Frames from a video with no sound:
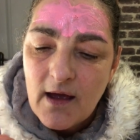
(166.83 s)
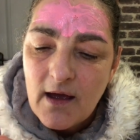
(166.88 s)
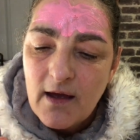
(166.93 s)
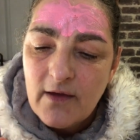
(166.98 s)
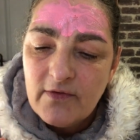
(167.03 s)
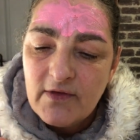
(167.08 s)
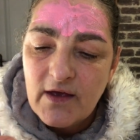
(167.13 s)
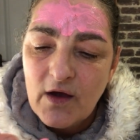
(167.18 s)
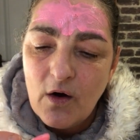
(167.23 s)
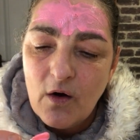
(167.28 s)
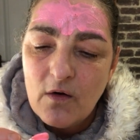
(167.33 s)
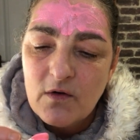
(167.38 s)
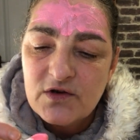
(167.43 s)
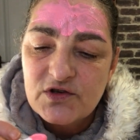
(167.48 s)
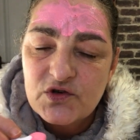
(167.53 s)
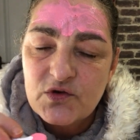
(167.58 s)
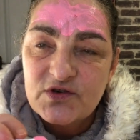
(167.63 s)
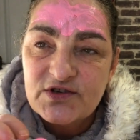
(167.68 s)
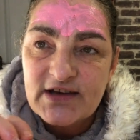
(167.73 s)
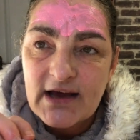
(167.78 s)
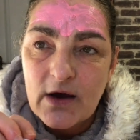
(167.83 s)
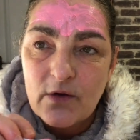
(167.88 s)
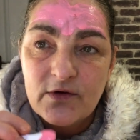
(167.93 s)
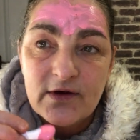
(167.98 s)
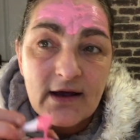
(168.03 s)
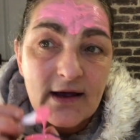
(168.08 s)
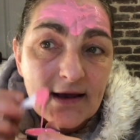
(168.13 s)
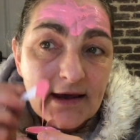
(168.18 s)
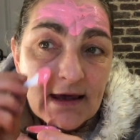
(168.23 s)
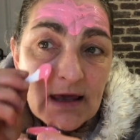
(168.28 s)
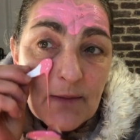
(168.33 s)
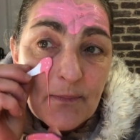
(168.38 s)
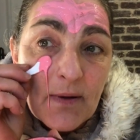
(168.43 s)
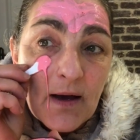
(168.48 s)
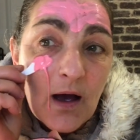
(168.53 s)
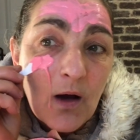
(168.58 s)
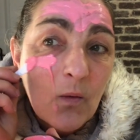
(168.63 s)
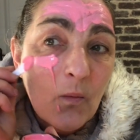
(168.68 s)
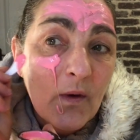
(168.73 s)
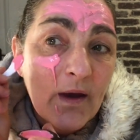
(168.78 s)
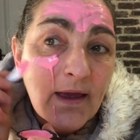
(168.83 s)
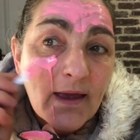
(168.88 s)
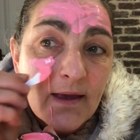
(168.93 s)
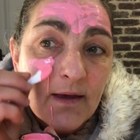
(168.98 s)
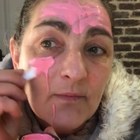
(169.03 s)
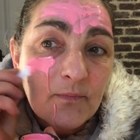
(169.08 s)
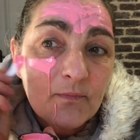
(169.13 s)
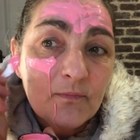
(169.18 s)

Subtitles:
They also tell you, keep it away